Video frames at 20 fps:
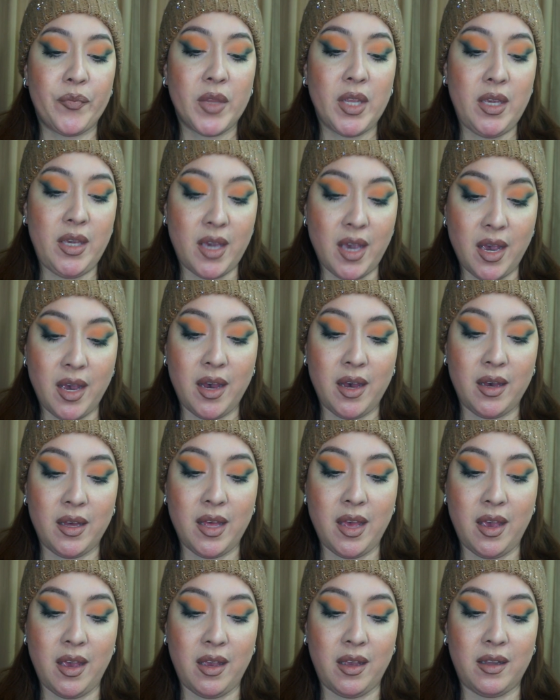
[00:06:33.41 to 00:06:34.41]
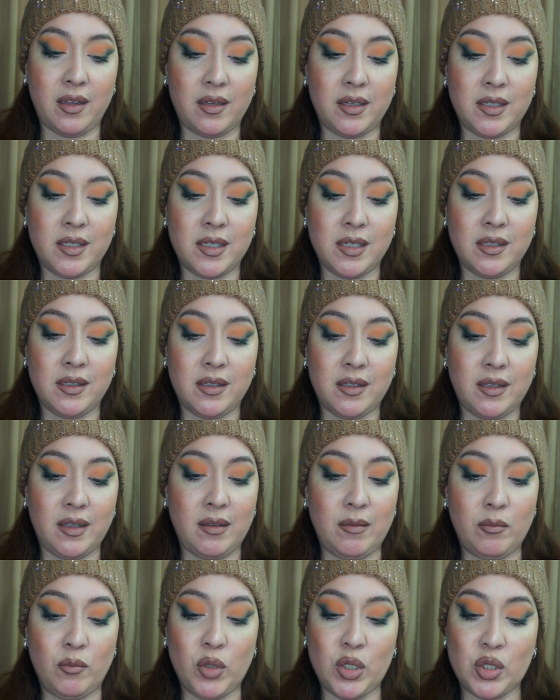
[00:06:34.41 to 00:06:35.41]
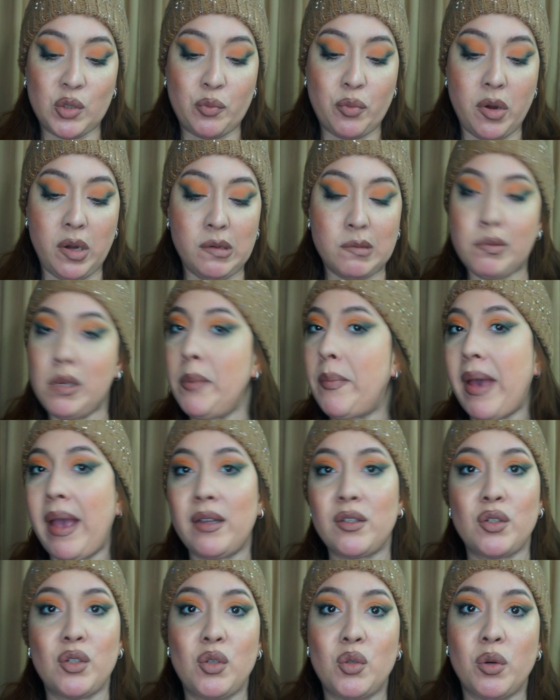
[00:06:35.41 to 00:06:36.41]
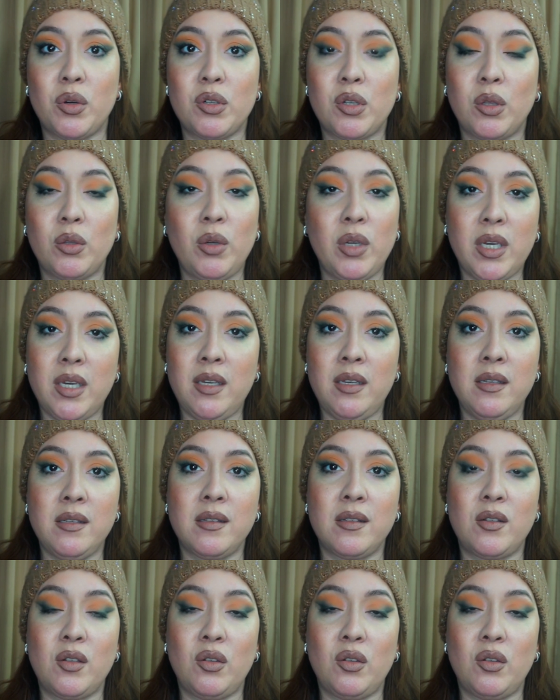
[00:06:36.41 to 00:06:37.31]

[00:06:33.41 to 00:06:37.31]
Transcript: Yeah, and which brings me back to George Lucas.